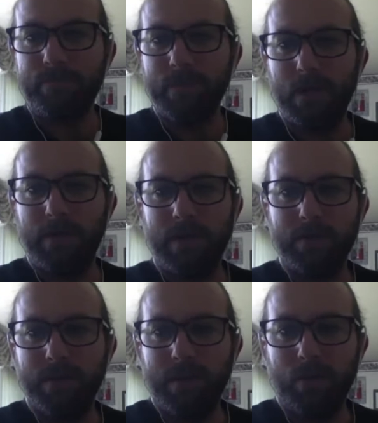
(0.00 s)
Okay.
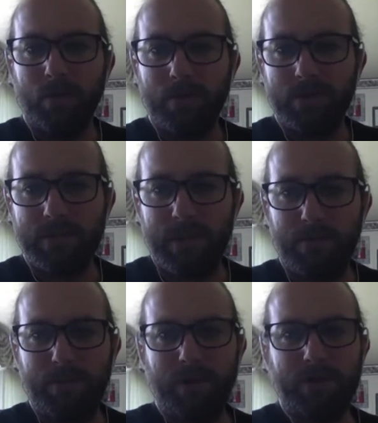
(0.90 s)
Well, just keep
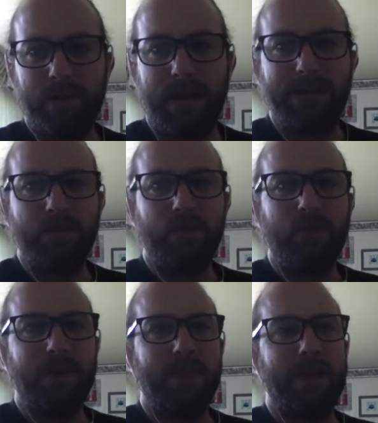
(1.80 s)
me posted as you
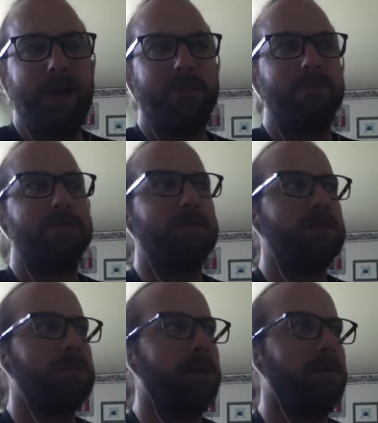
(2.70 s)
find that out,
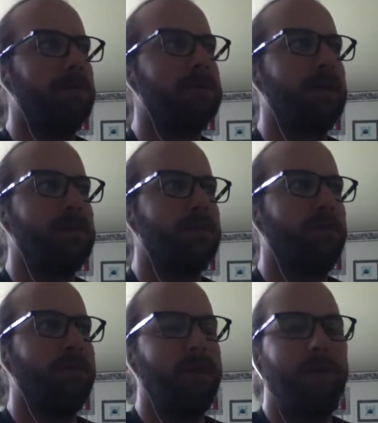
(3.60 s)
because I will schedule
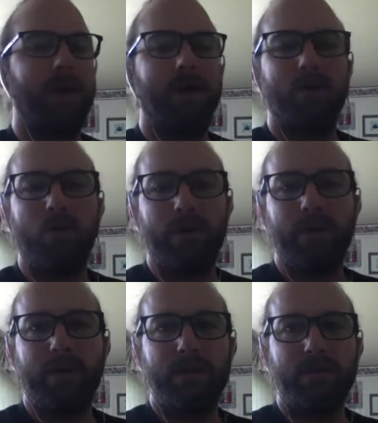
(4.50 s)
my May
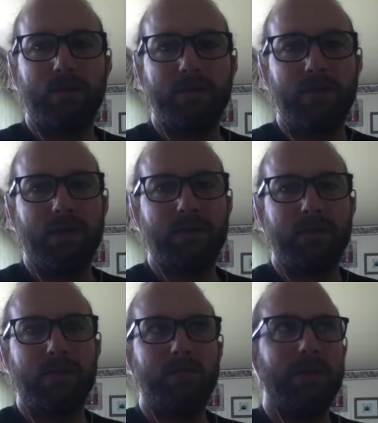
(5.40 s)
accordingly as far as you guys
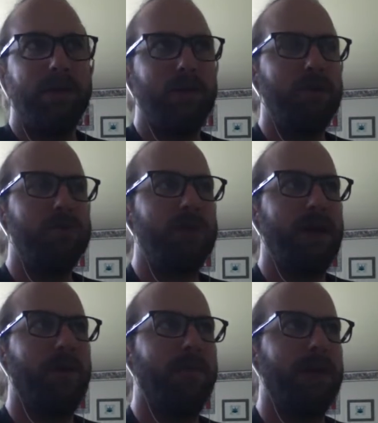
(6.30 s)
go. Usually
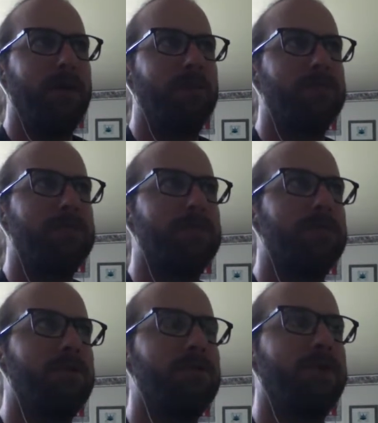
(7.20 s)
how
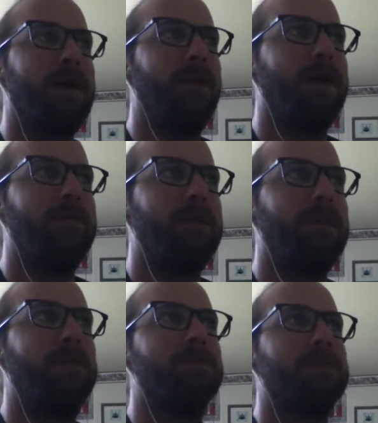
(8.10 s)
everything
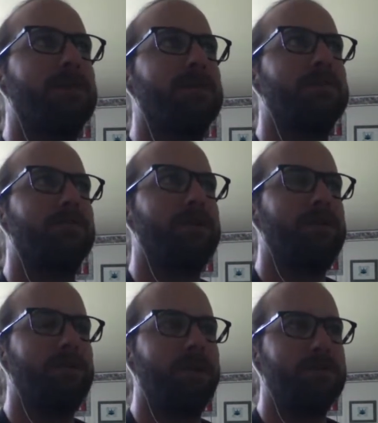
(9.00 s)
goes is we do
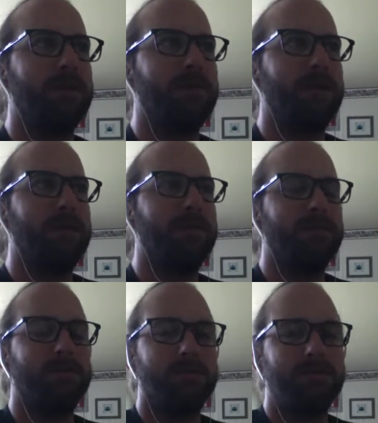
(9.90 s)
Yosemite,
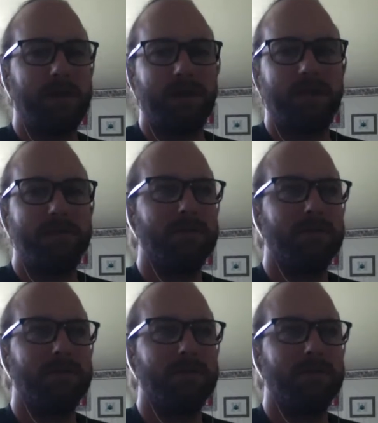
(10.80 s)
sadness.